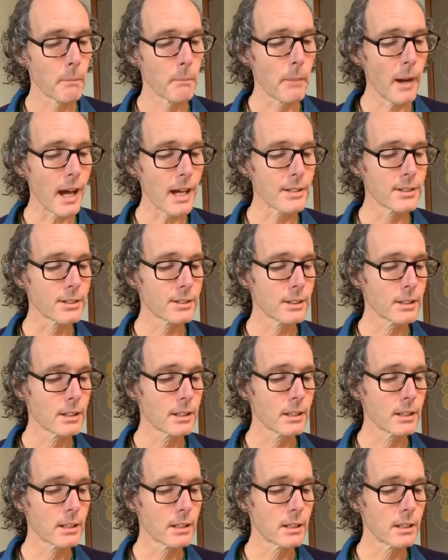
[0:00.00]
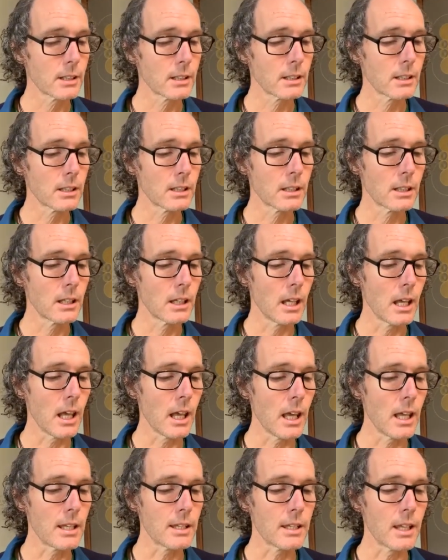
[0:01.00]
But
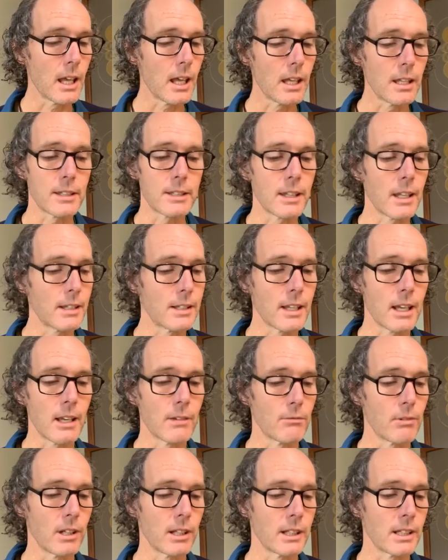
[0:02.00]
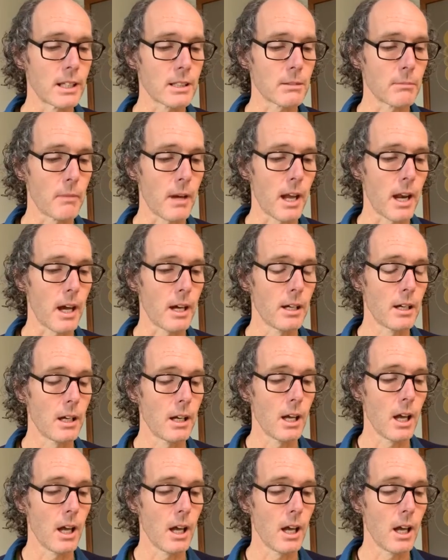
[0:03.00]
it really doesn't matter.